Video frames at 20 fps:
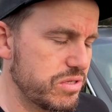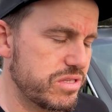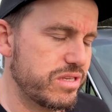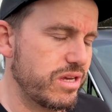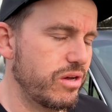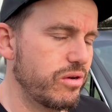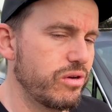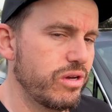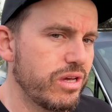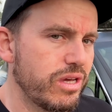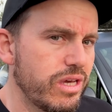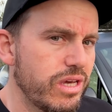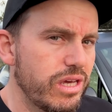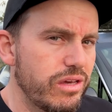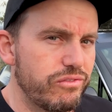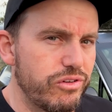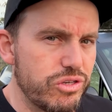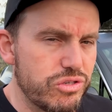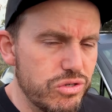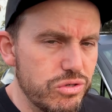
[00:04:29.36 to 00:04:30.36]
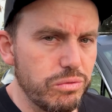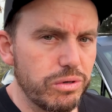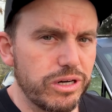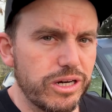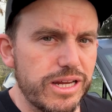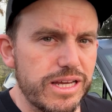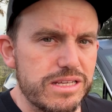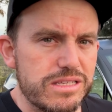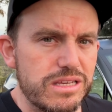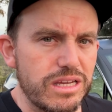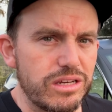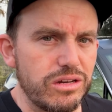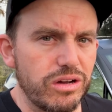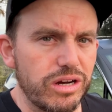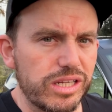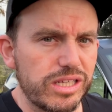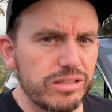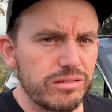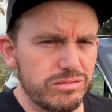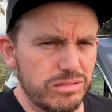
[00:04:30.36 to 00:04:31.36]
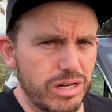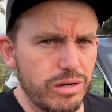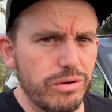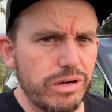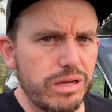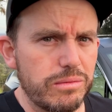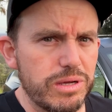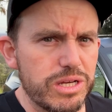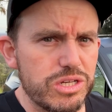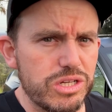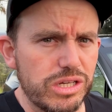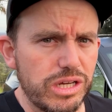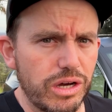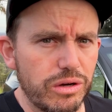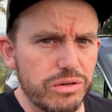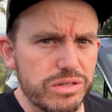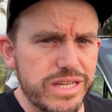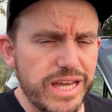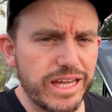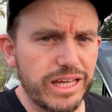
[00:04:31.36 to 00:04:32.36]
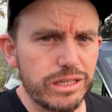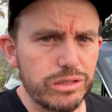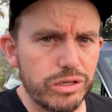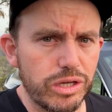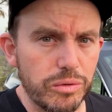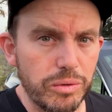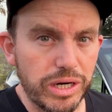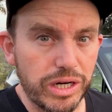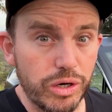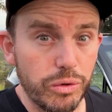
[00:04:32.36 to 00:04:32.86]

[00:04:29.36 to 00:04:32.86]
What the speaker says: So if you do want an XC90, I recommend you go and take a look at one